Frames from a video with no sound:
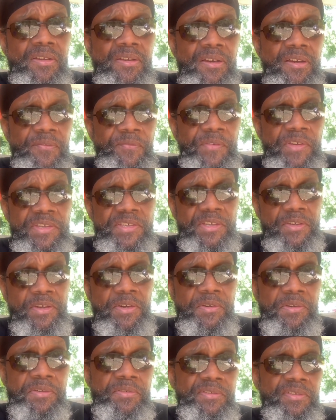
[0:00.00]
a
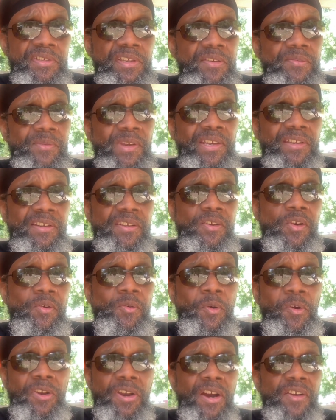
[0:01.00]
physical, getting ready to go
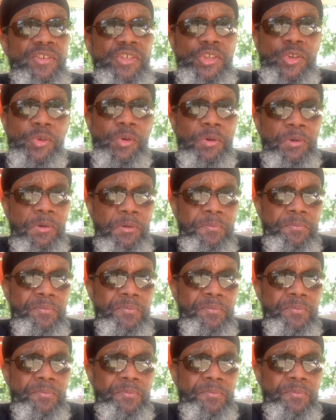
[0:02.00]
work offshore.